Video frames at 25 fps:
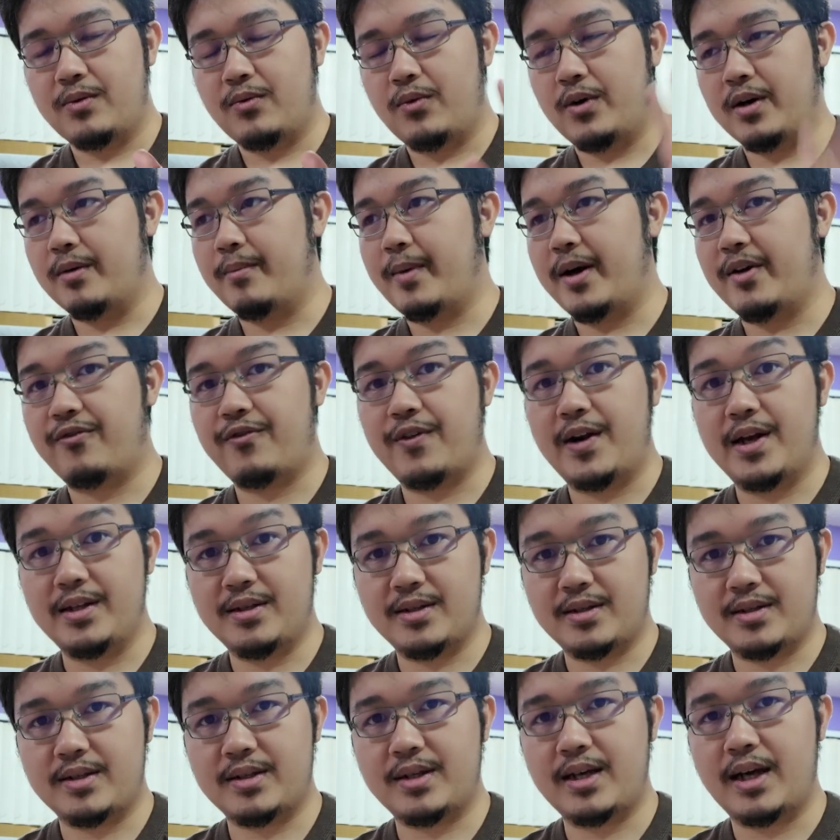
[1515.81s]
one of my
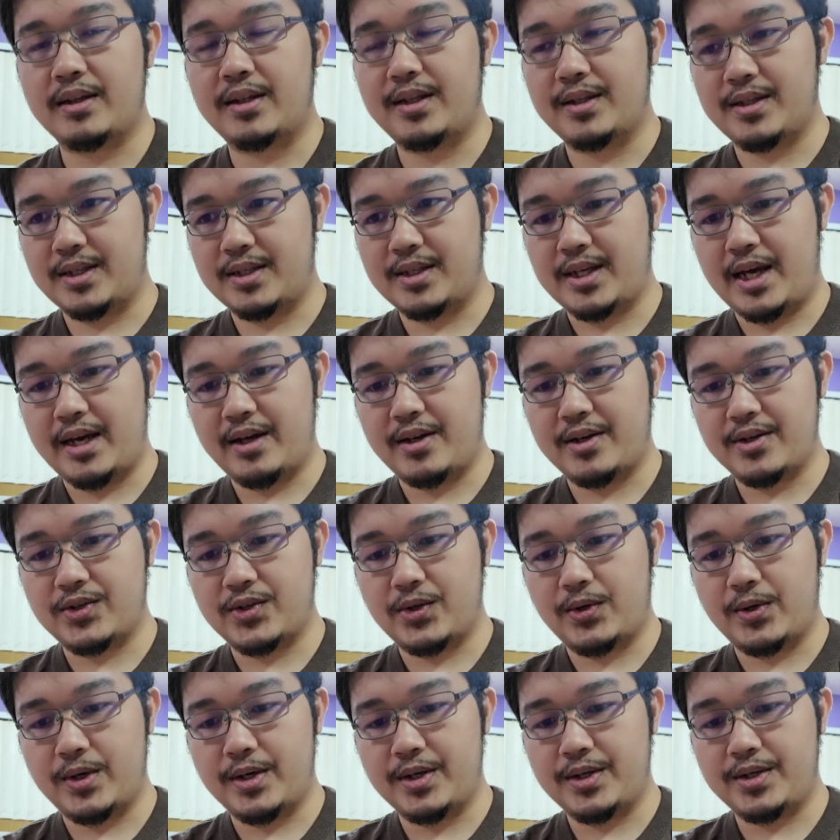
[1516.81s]
friends got the
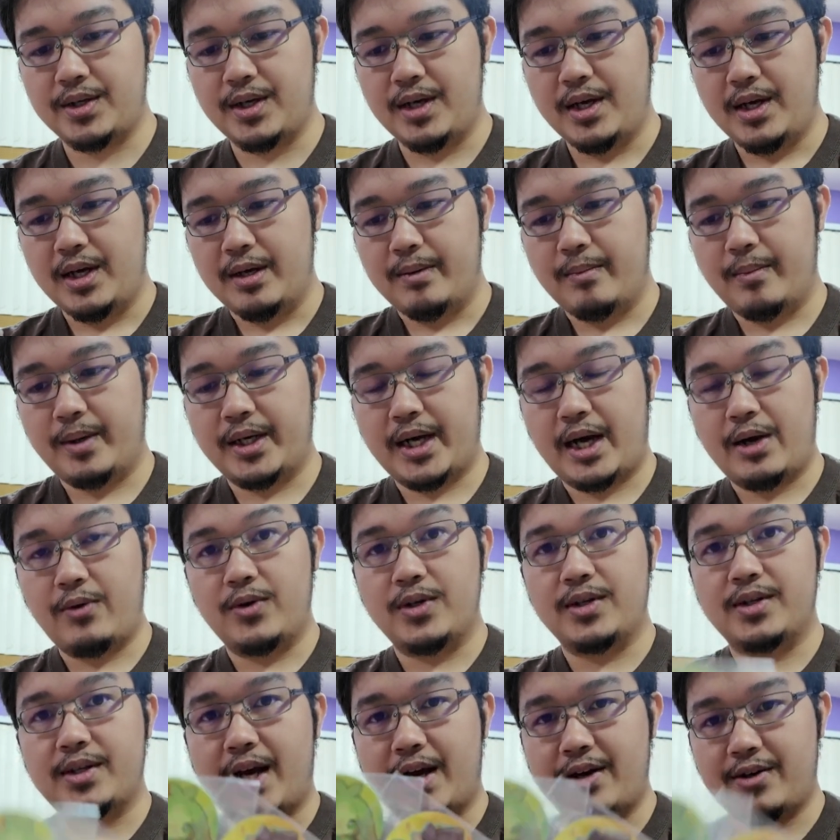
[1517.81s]
Tatankasaurs, but I
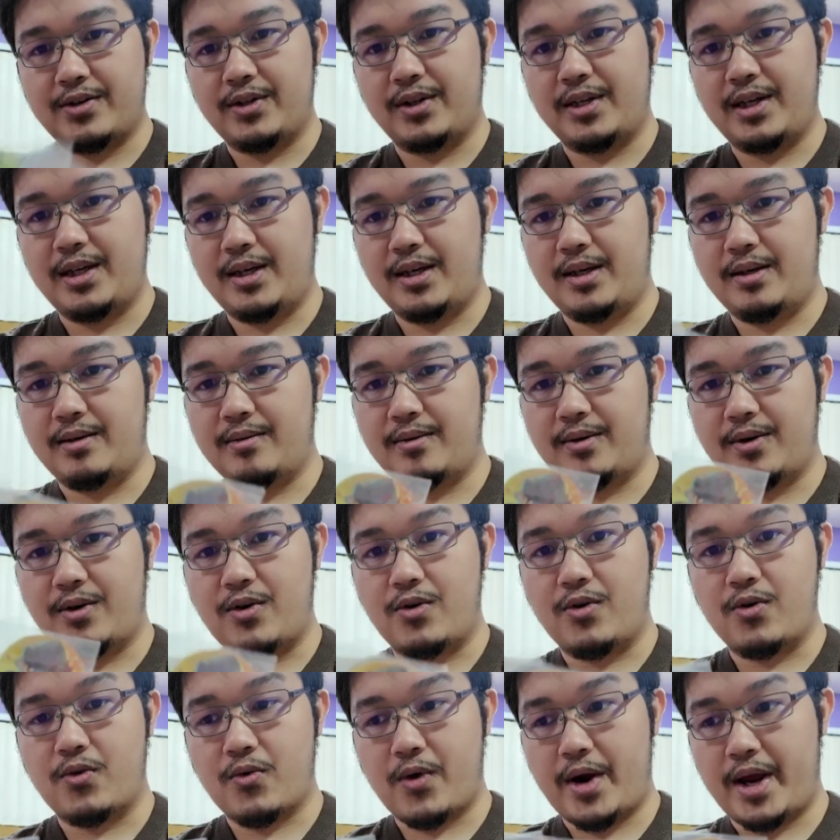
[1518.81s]
was actually
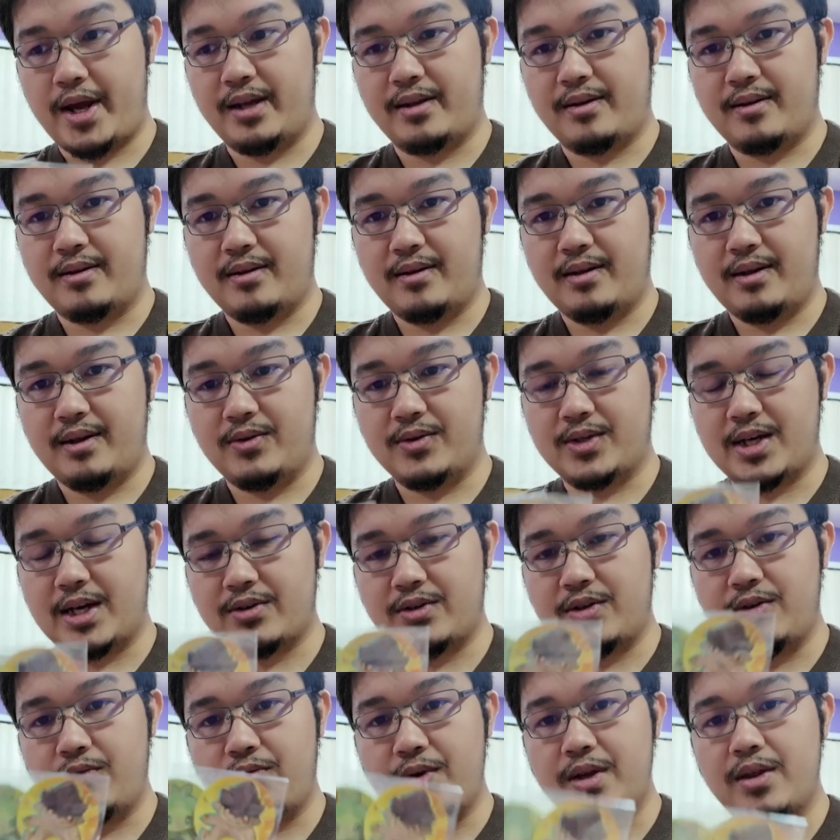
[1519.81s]
great. It was
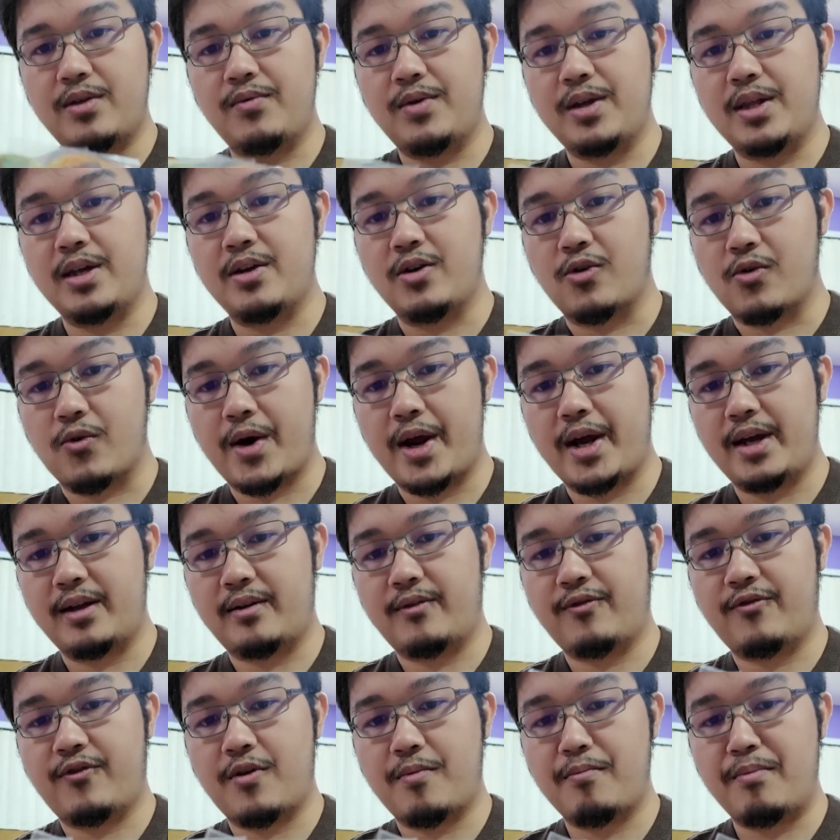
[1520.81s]
actually really, really
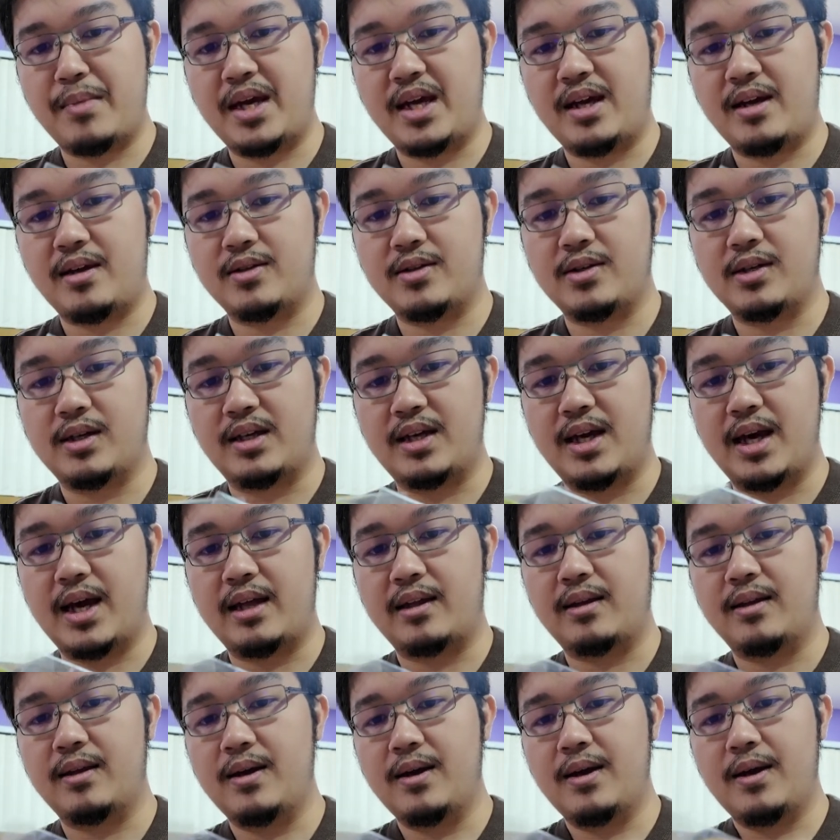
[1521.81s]
great for me to
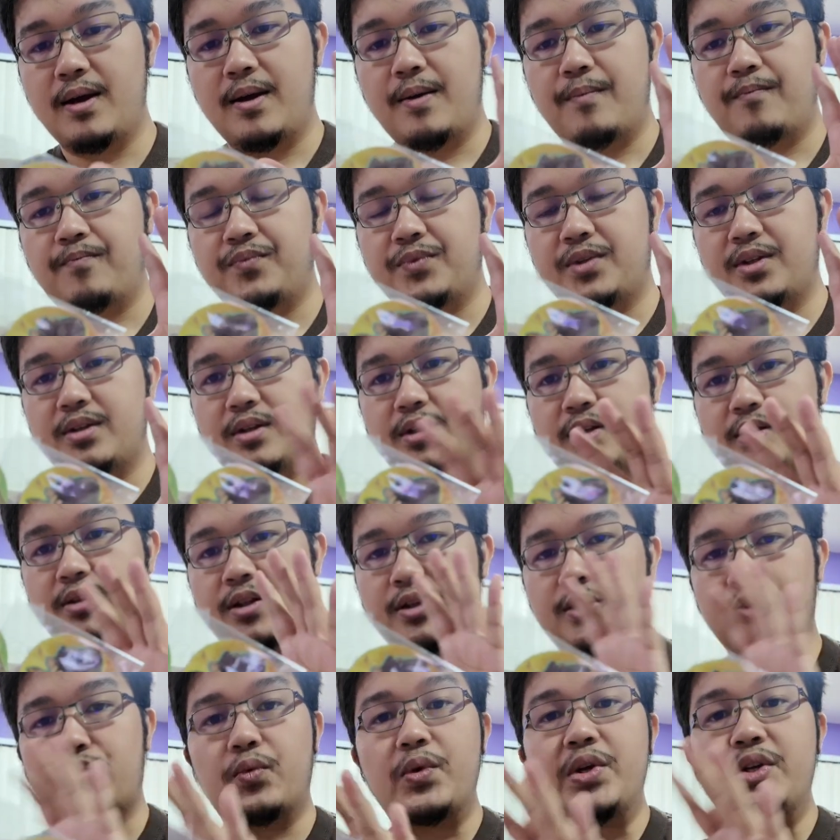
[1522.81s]
get
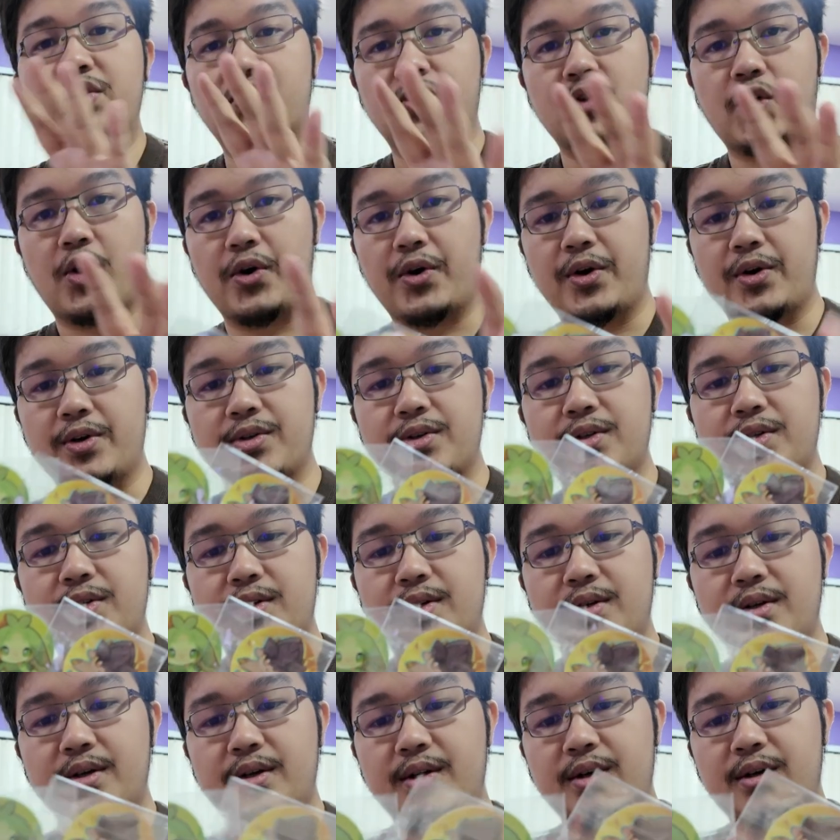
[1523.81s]
the 3
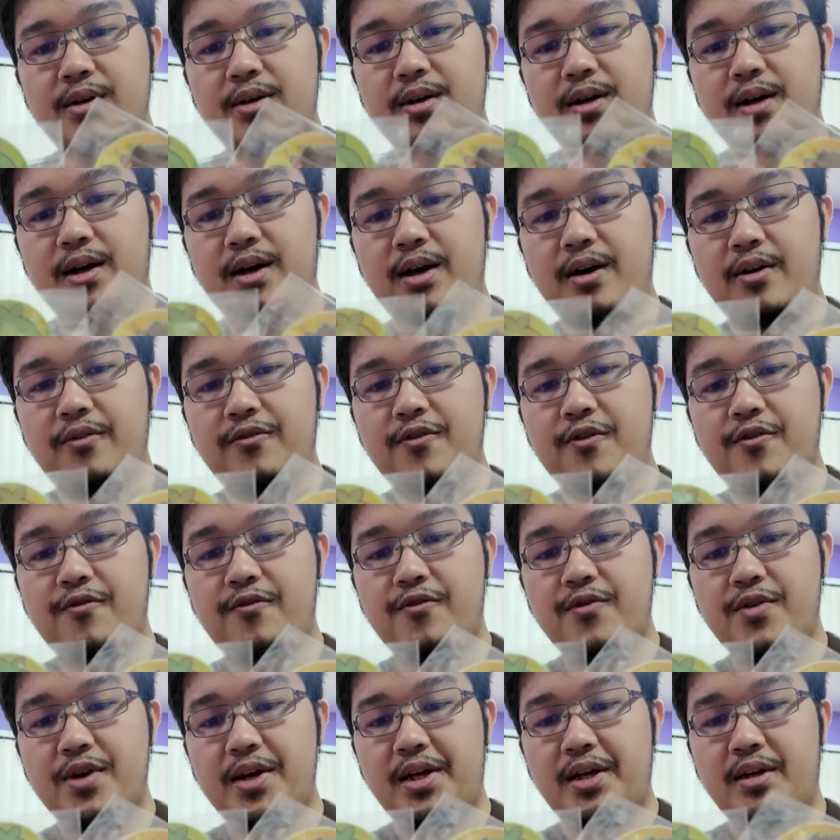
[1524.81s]
starters for
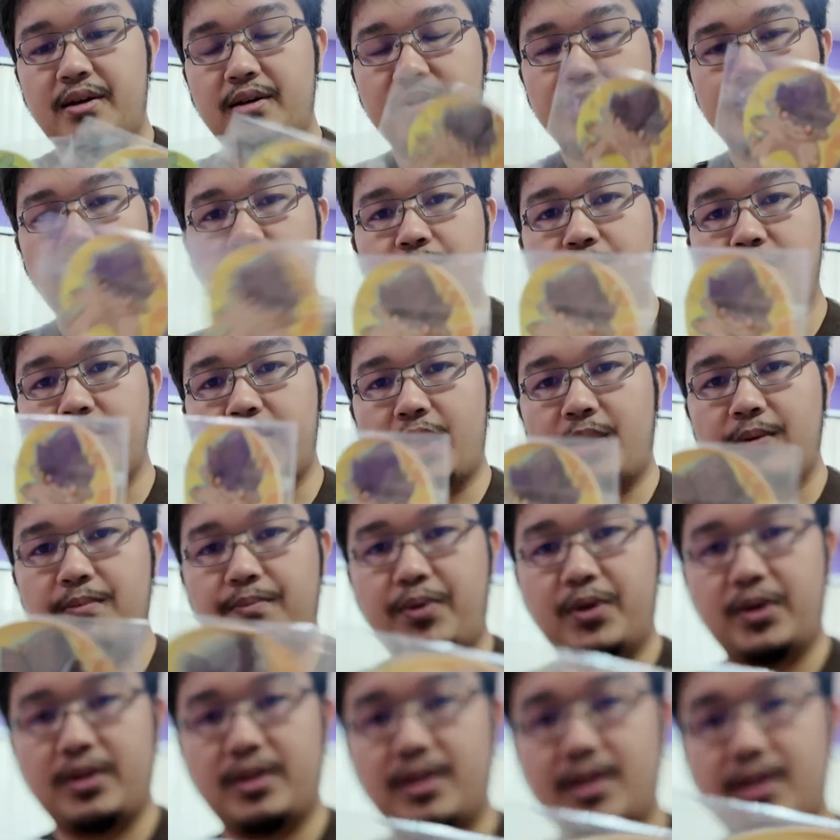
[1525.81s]
free. So you can
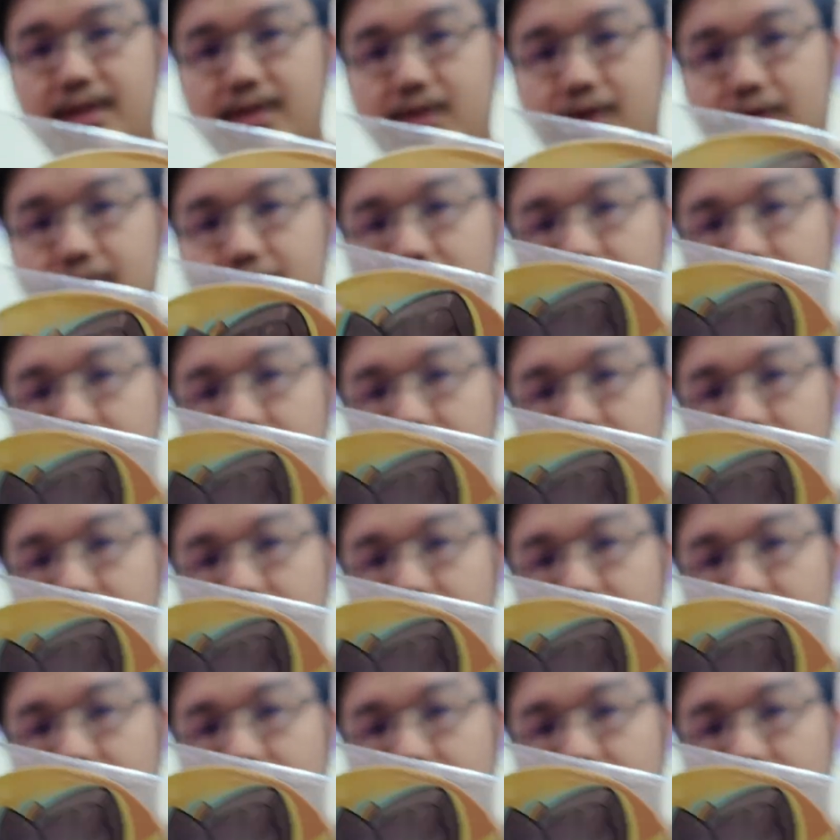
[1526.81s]
put this on